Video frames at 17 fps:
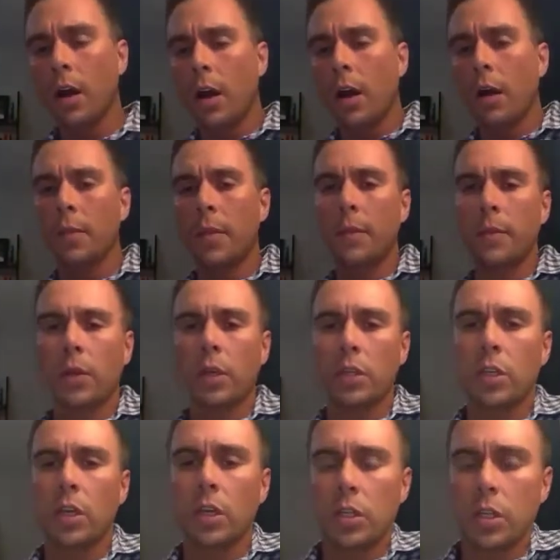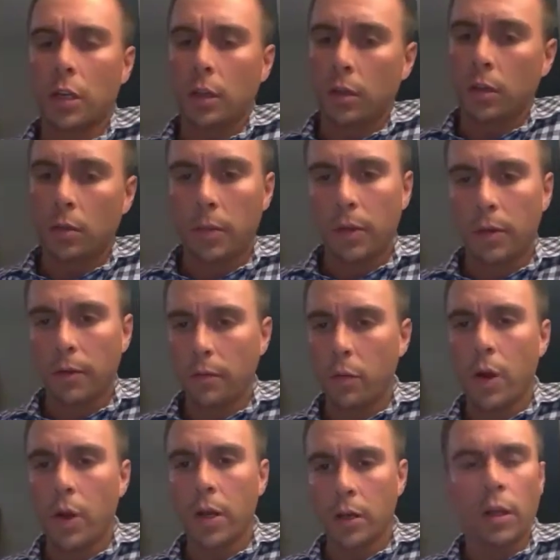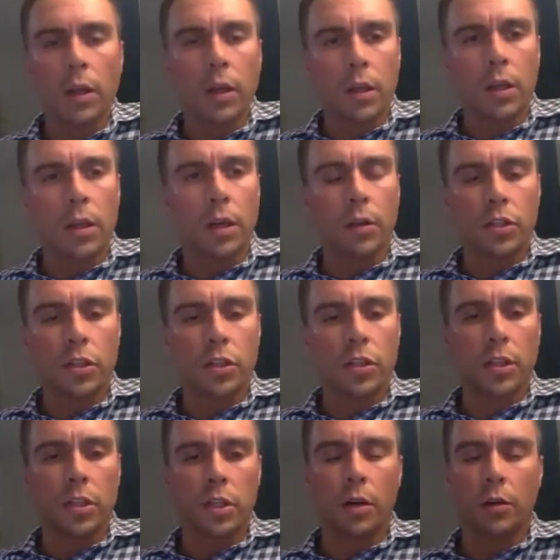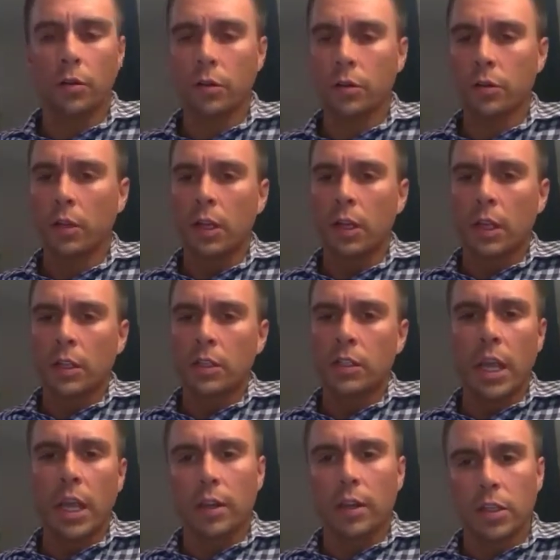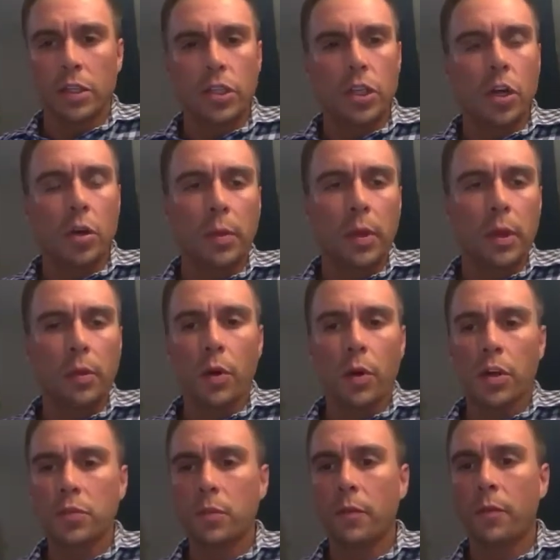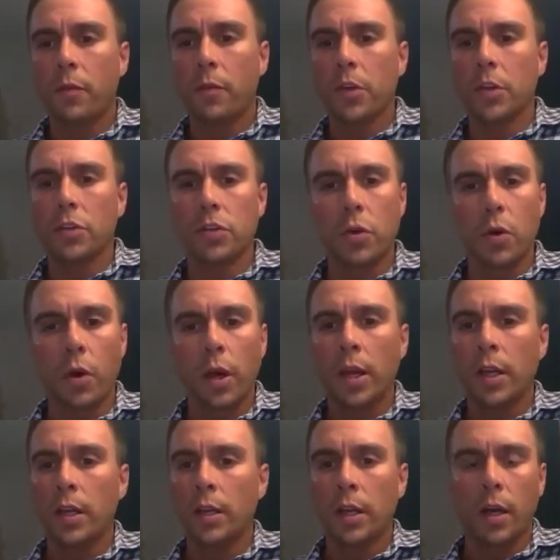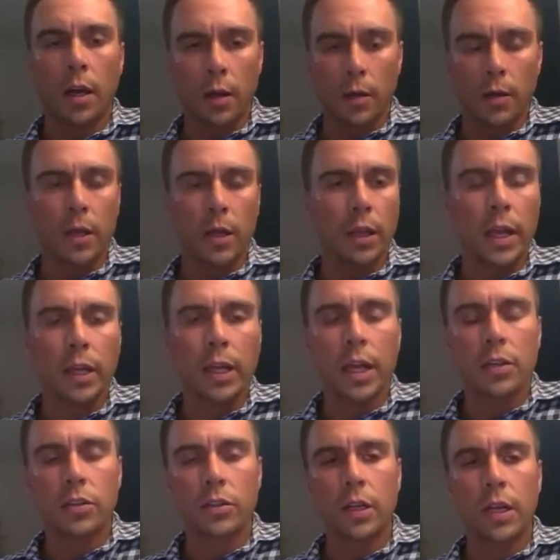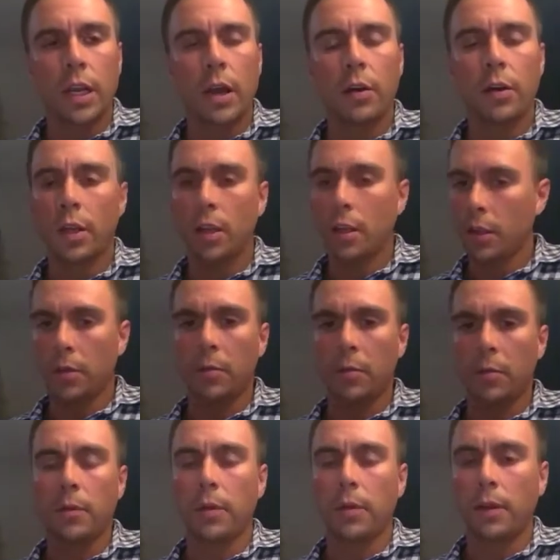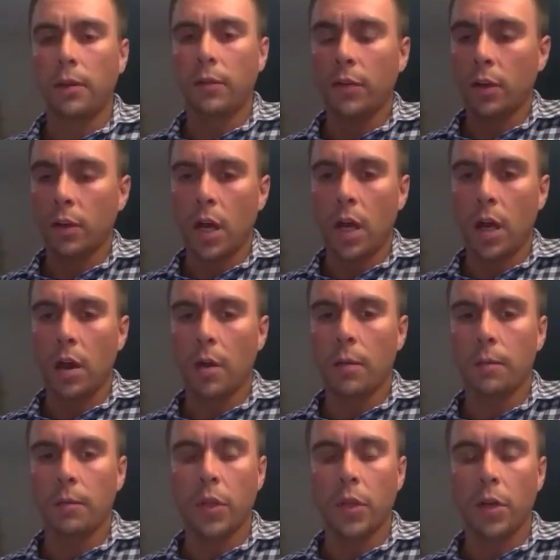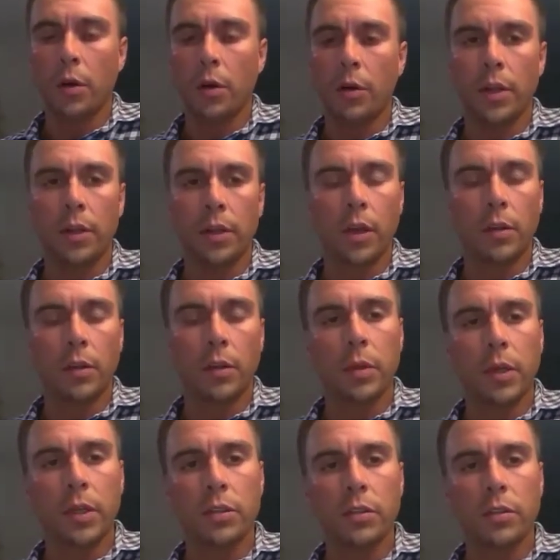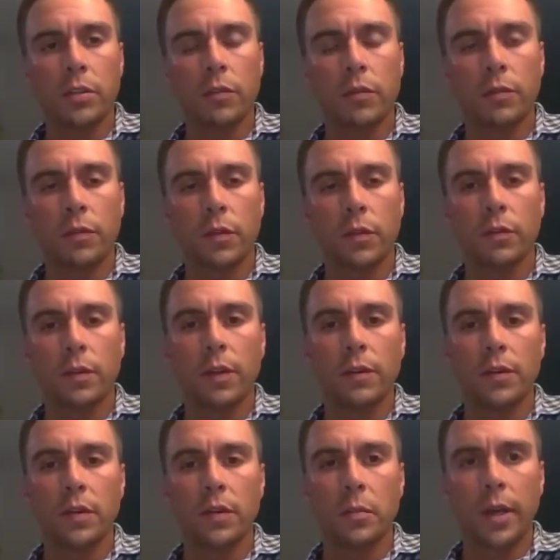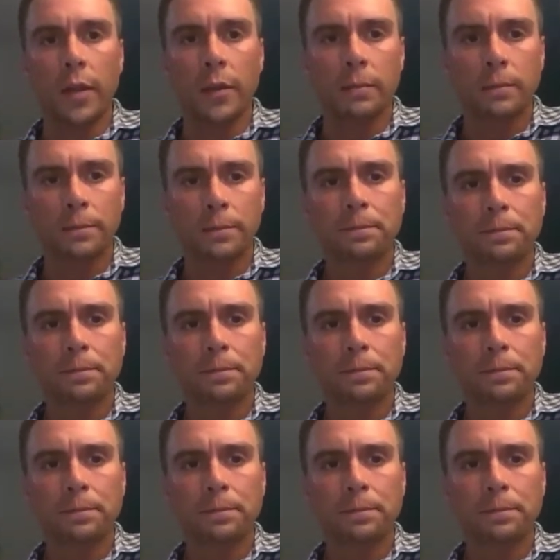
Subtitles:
maybe you could touch on a little bit of what, just the general state of the GOP was before you joined in Lancaster County, and then maybe even, in the other places you've lived and been.